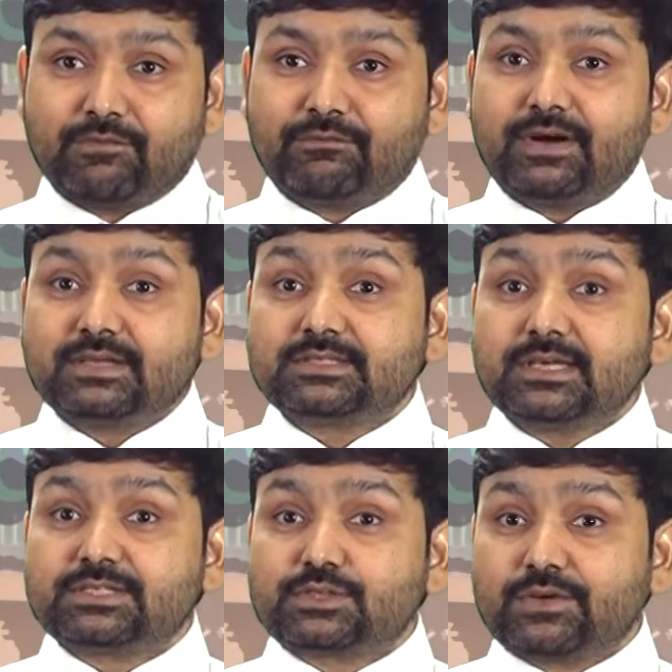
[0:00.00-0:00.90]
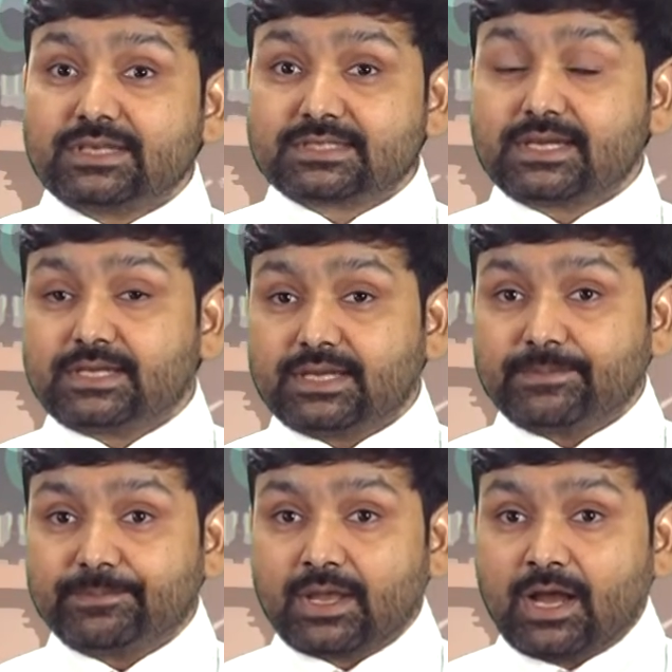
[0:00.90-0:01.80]
Once the story is written,
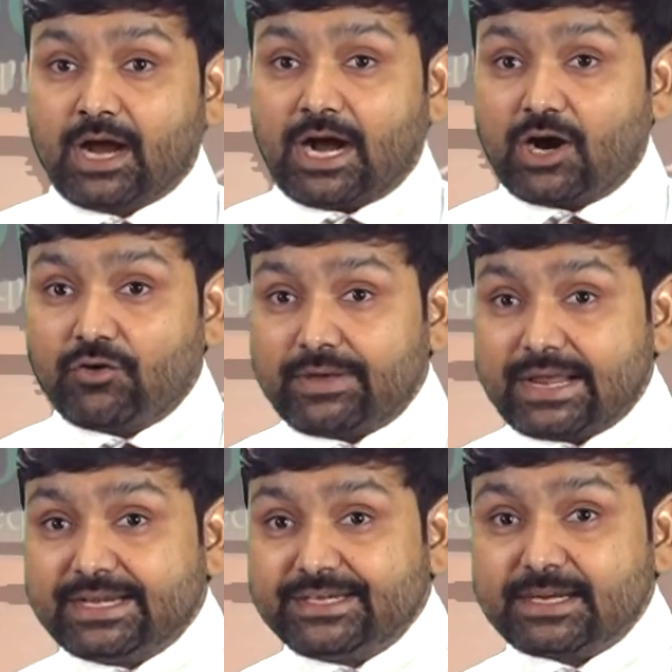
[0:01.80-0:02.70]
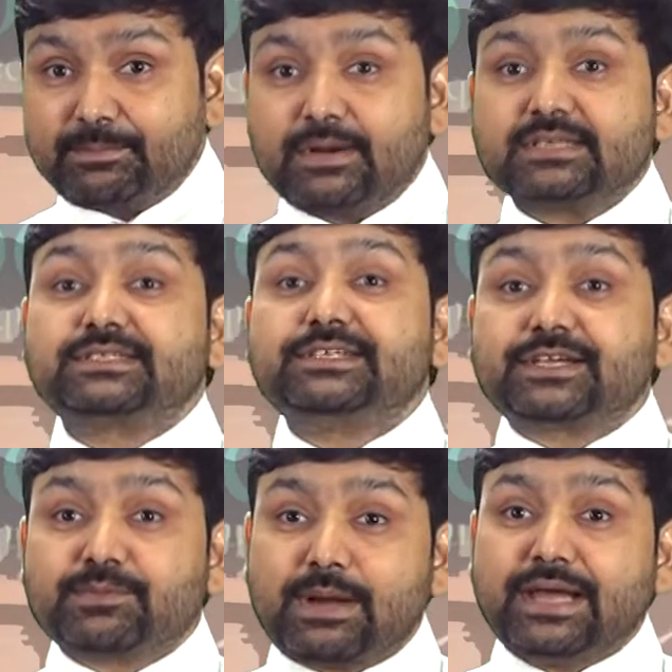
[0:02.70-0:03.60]
however, editor must
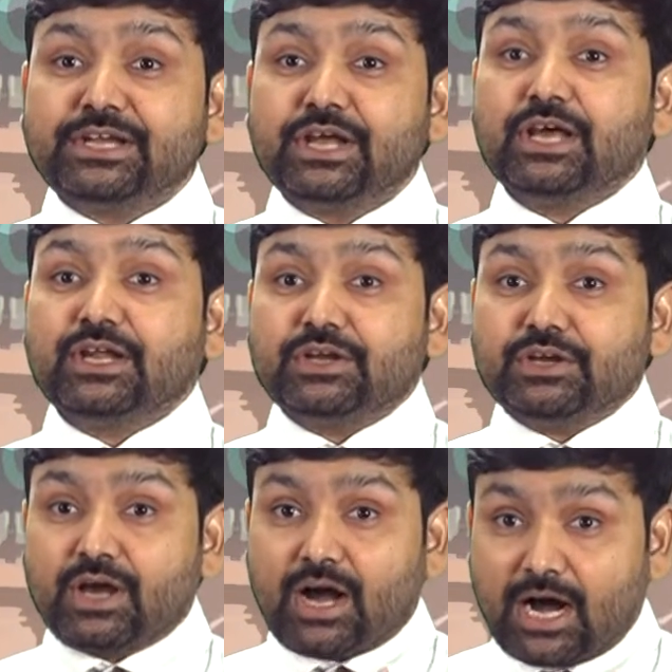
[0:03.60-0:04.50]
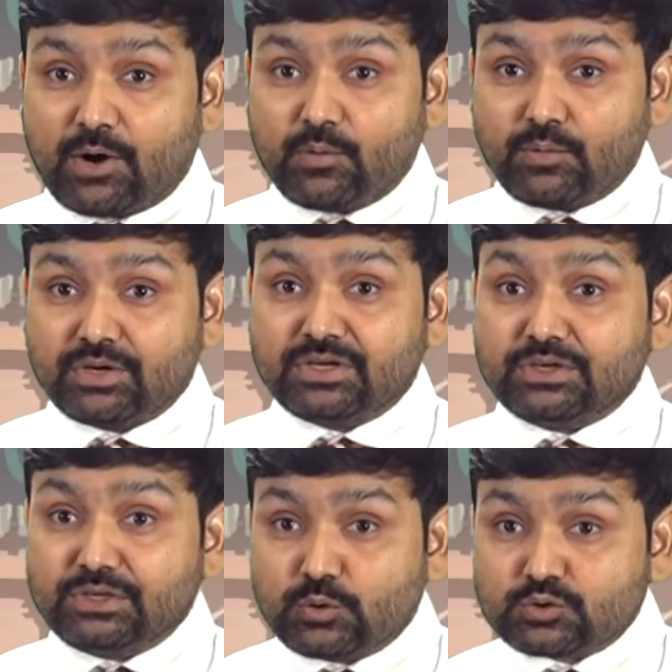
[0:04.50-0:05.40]
determine how
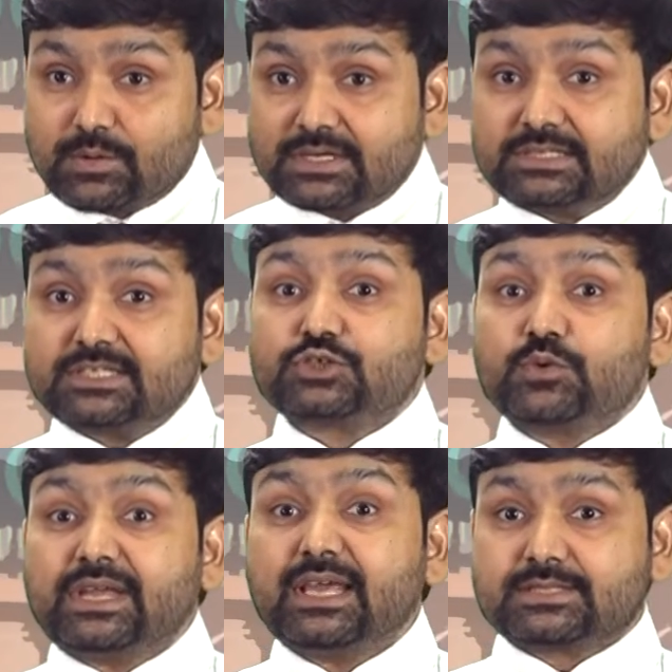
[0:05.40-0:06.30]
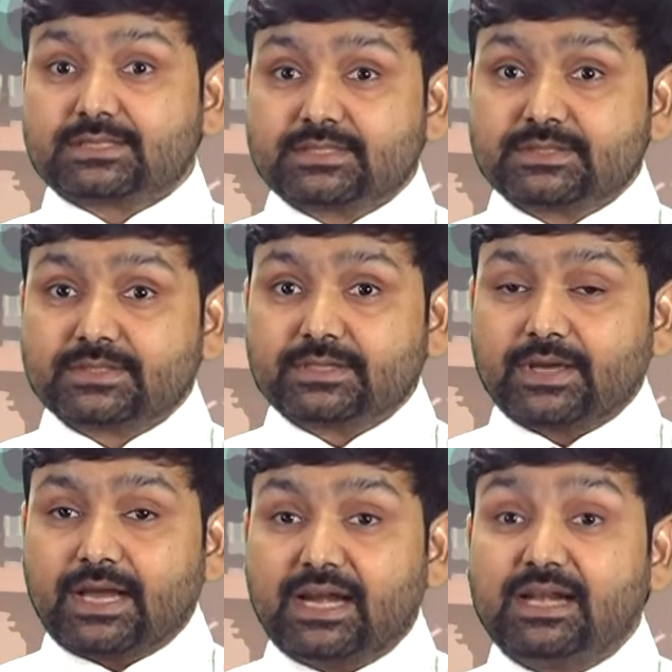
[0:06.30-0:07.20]
newsworthy a story is,
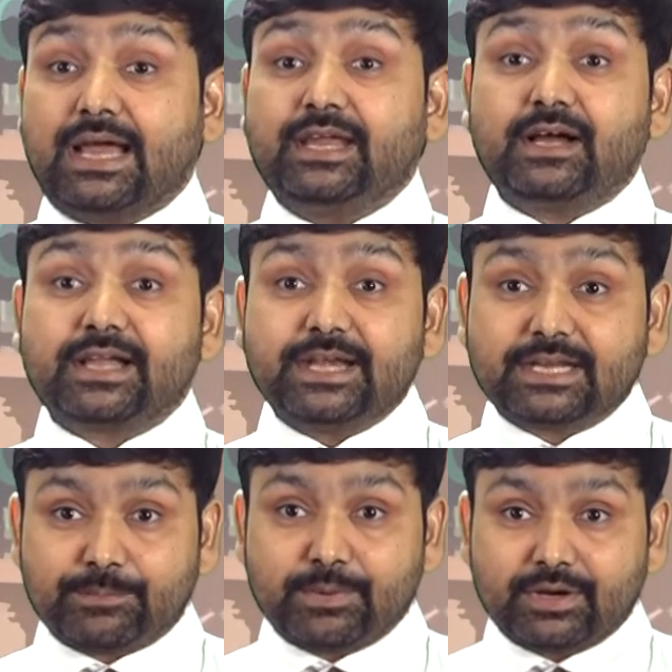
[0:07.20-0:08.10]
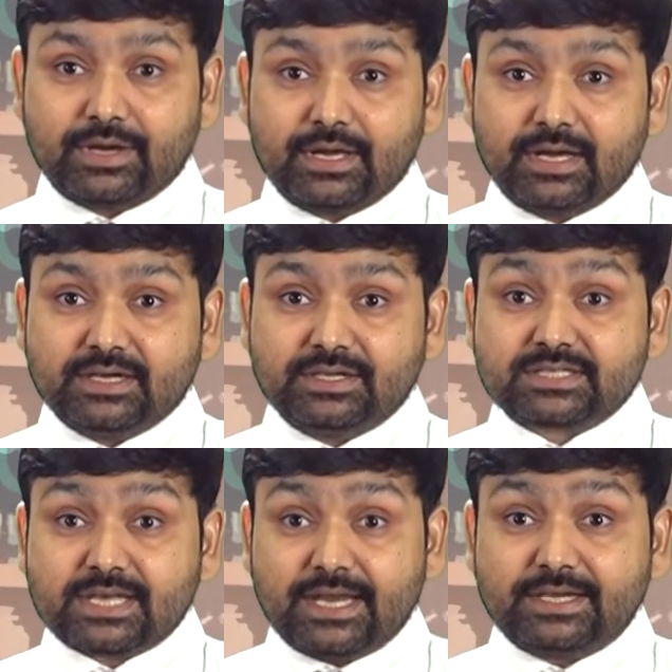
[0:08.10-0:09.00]
and like a gatekeeper,
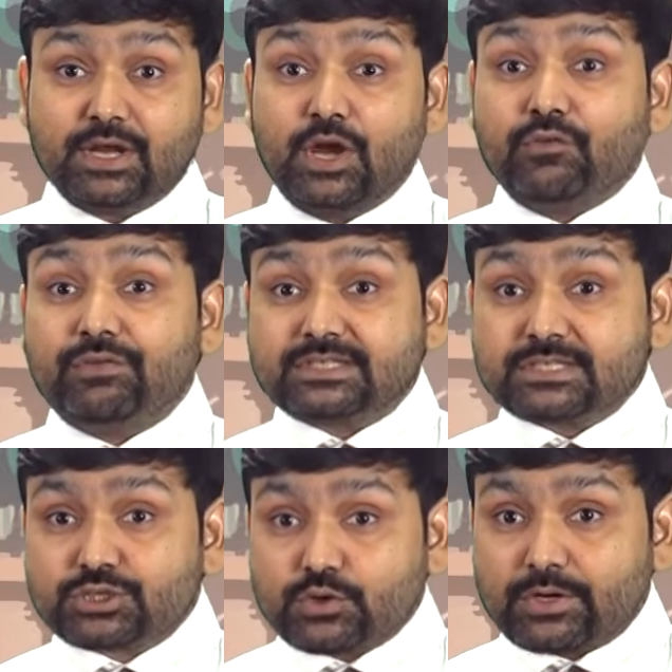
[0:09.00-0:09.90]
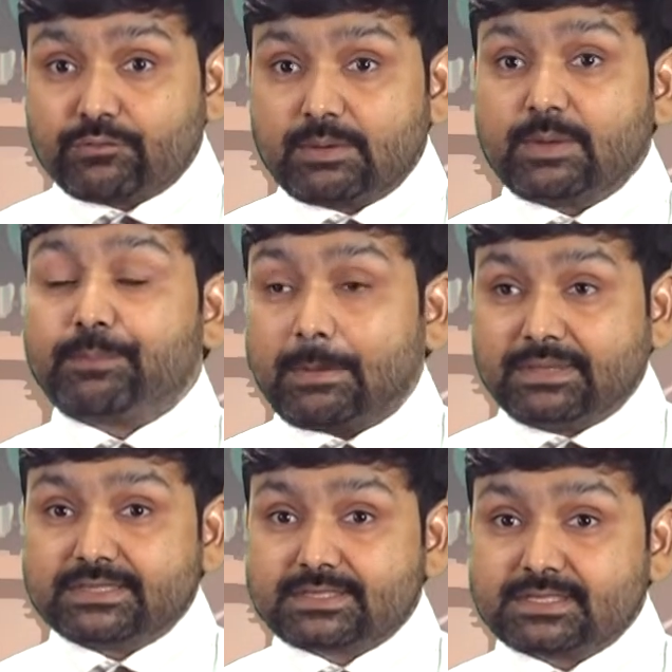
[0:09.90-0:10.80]
decide which story will be
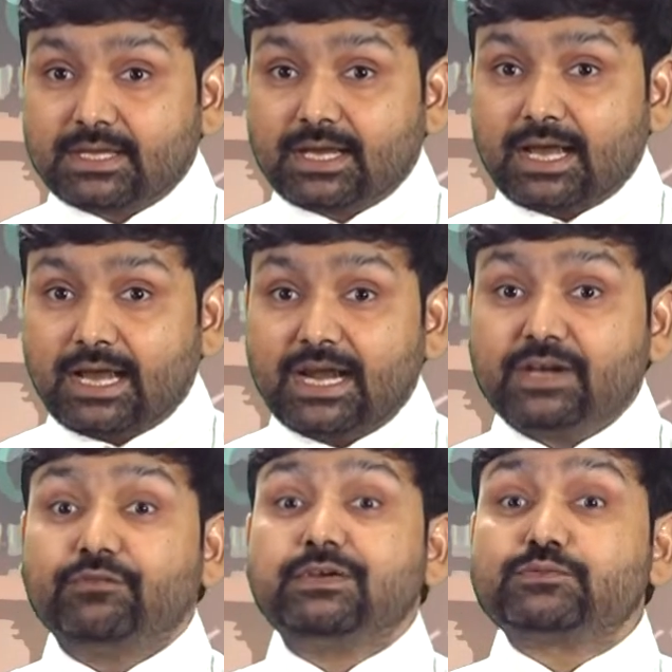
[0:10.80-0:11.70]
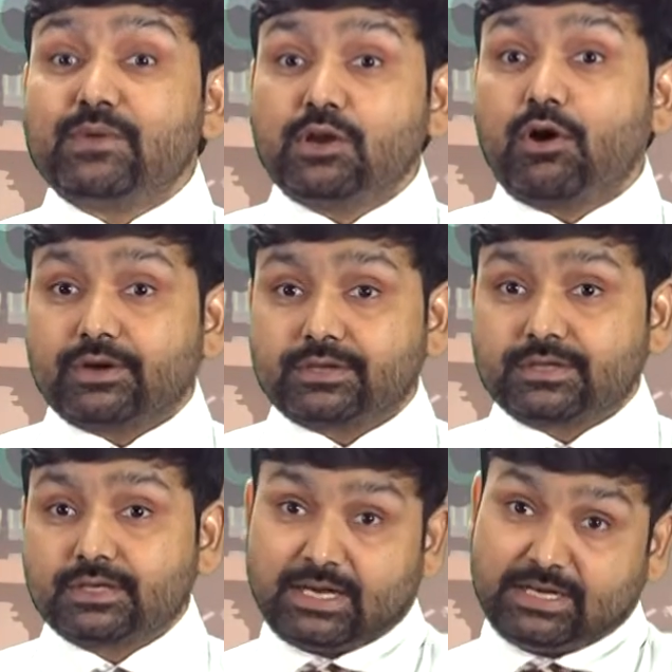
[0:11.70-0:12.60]
published and which will not.
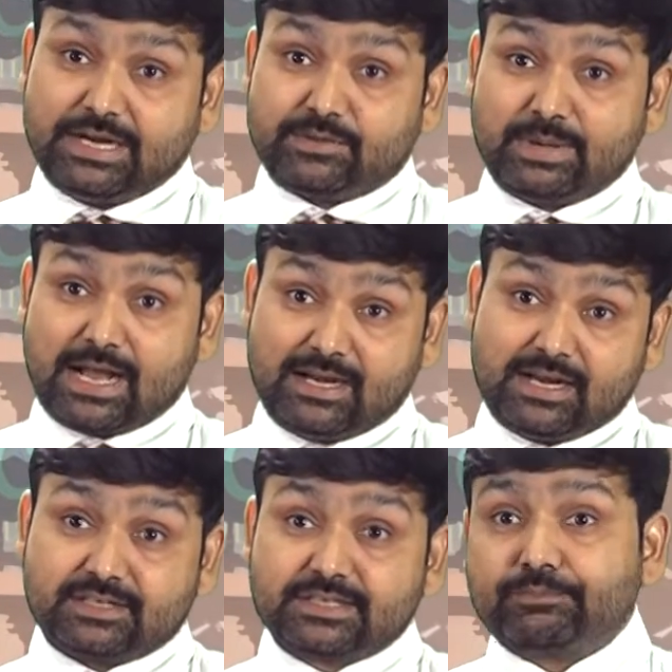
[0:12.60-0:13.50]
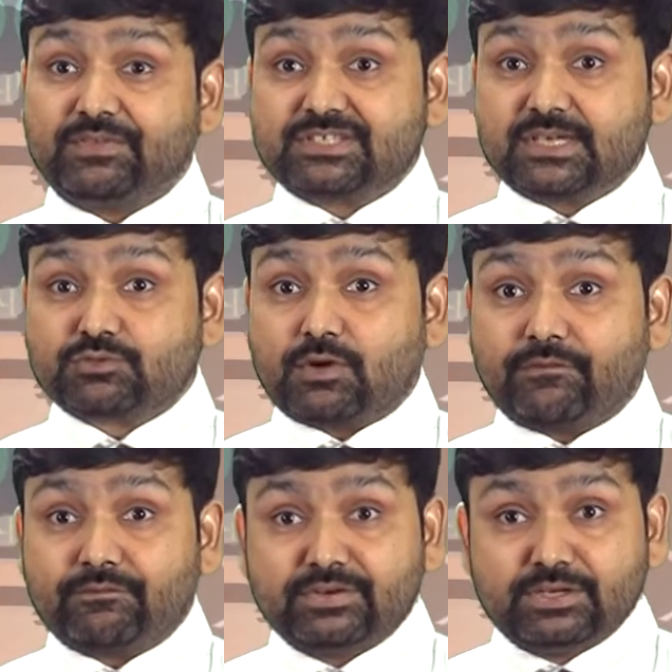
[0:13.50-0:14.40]
Let me highlight the features
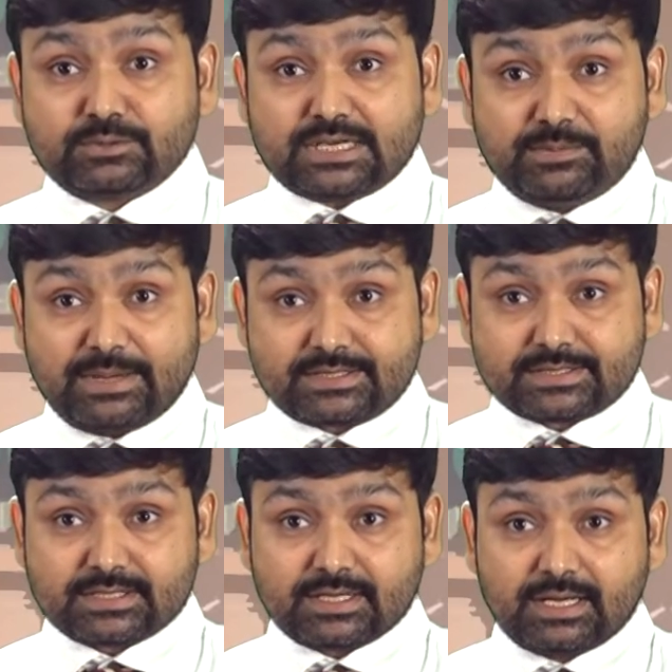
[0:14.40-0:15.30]
of news elements